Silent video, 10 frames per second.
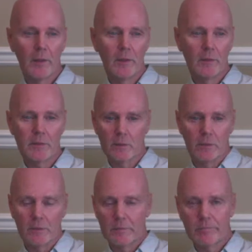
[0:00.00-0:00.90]
So
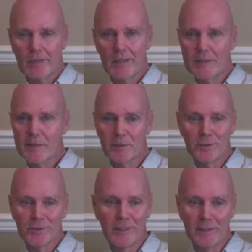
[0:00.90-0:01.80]
the clear
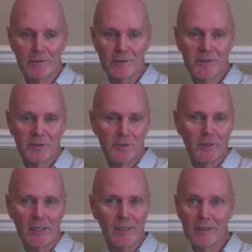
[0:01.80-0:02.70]
solution here is to
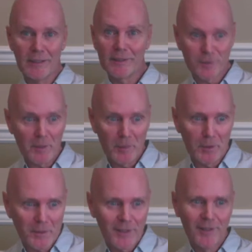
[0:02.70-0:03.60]
clearly attribute
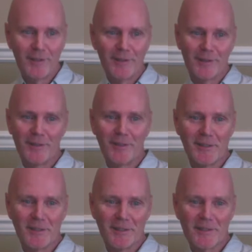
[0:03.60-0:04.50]
the
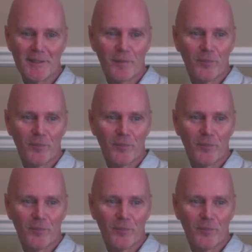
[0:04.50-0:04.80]
ideas.